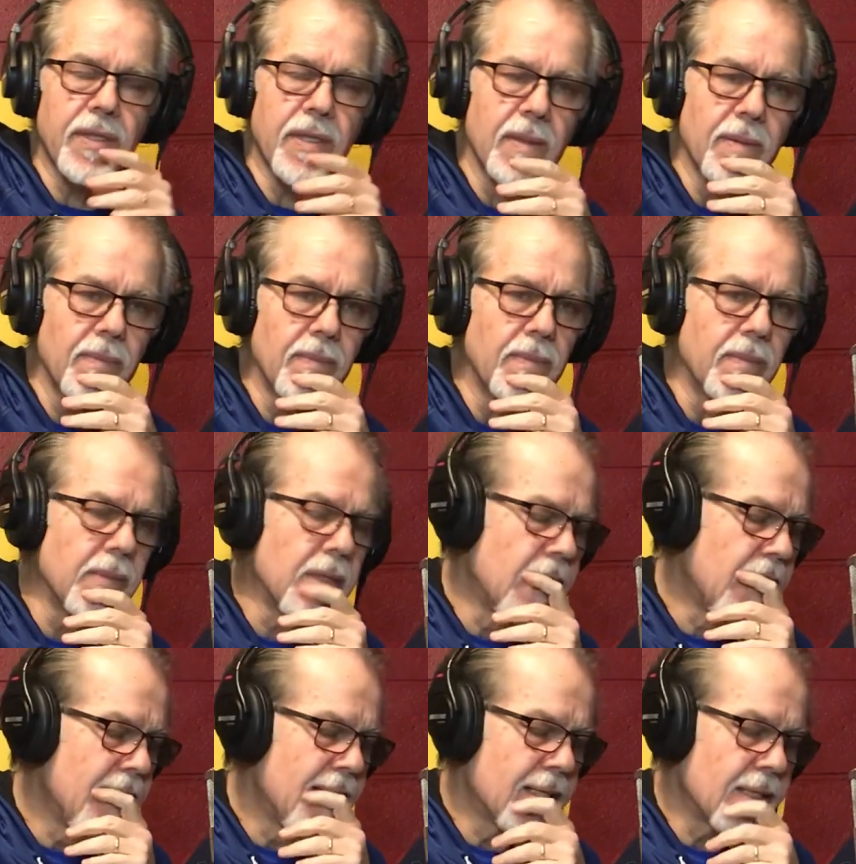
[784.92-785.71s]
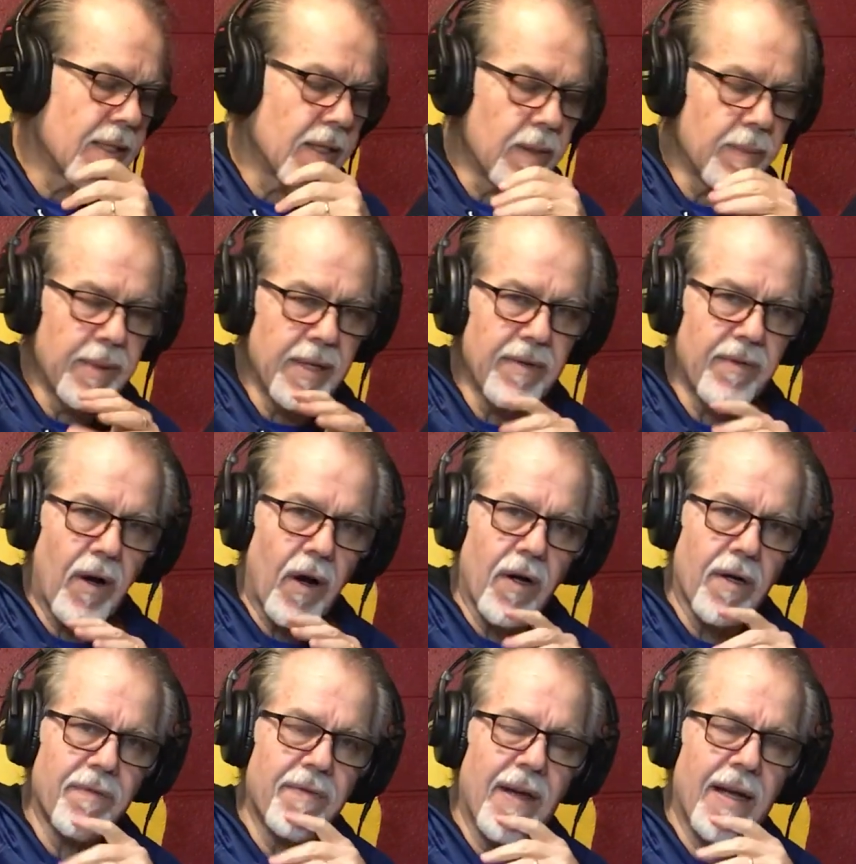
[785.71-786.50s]
some little bit of
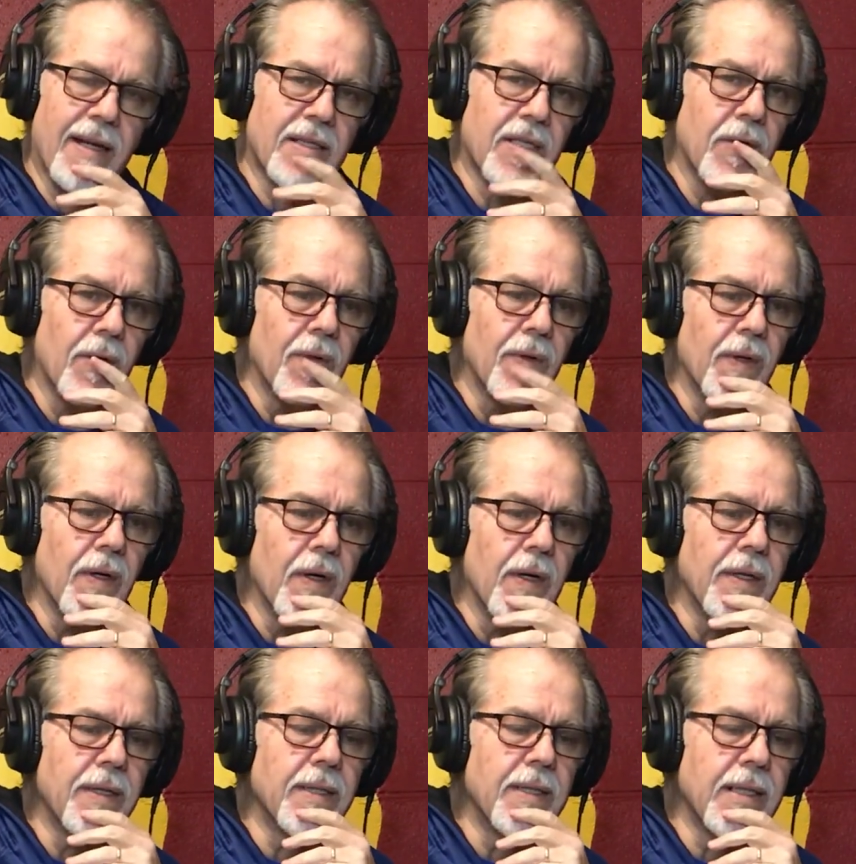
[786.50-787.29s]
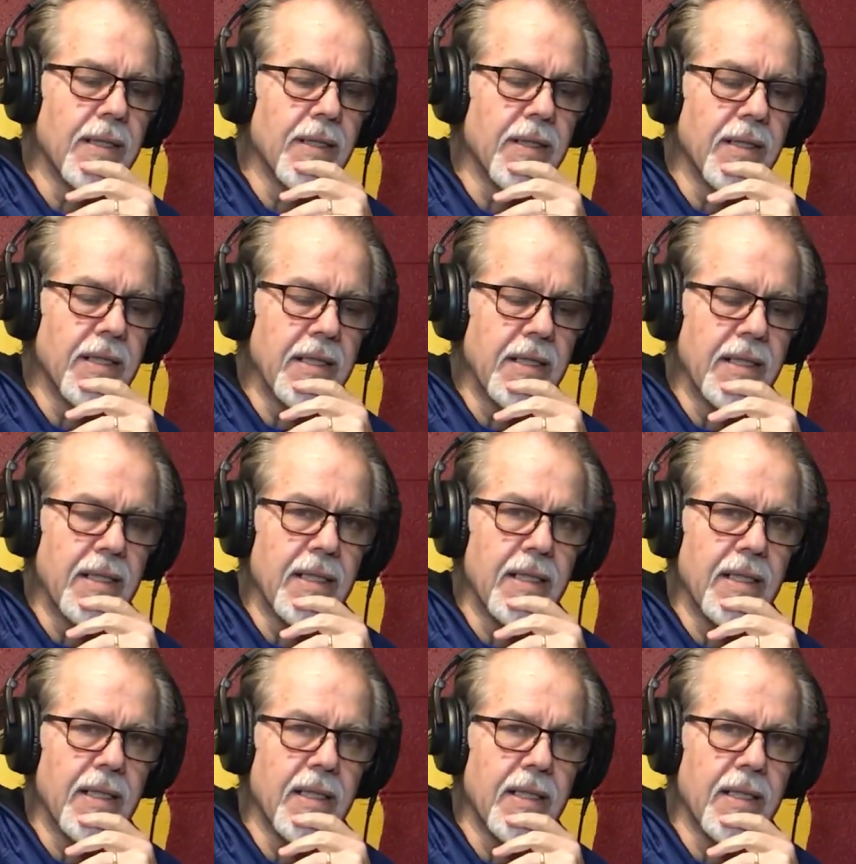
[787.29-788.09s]
artifact going on in
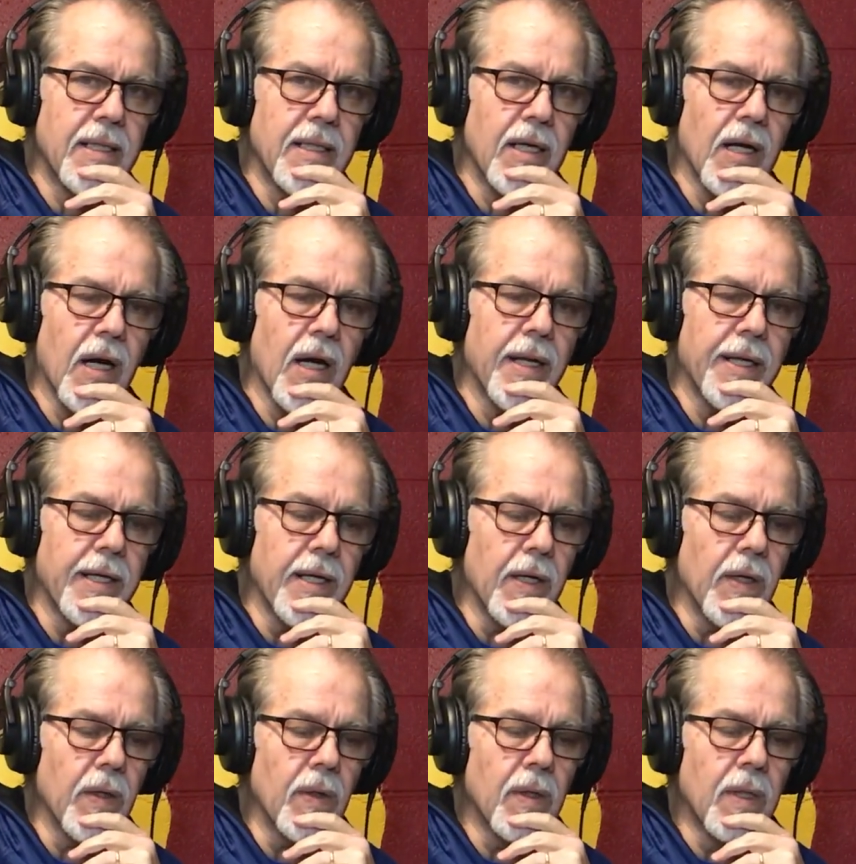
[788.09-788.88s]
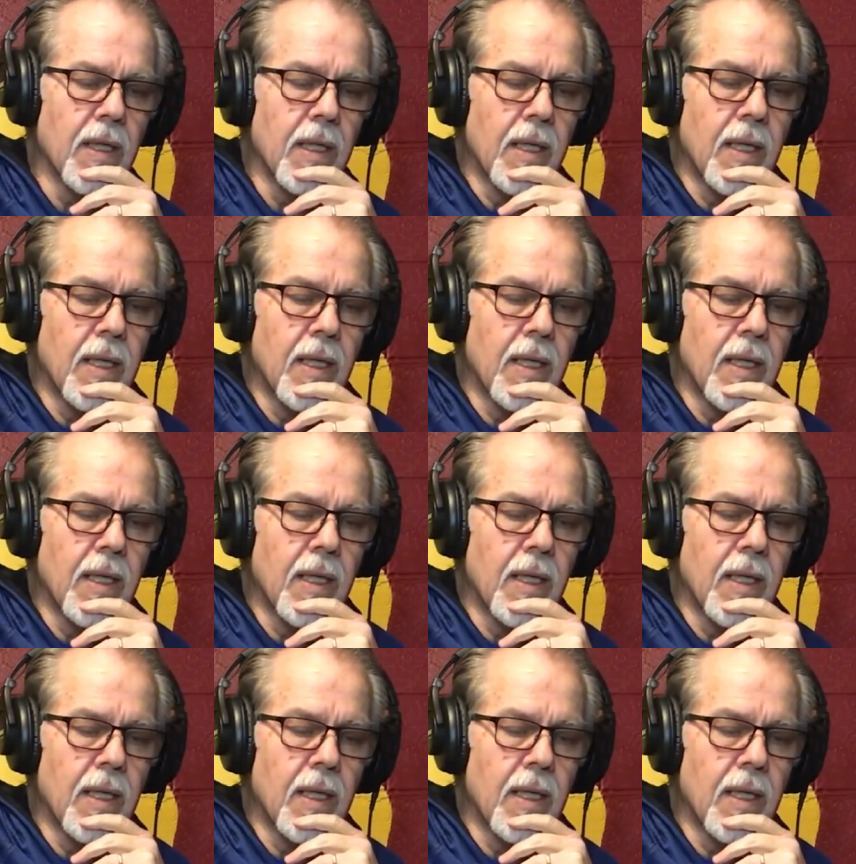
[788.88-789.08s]
the audio.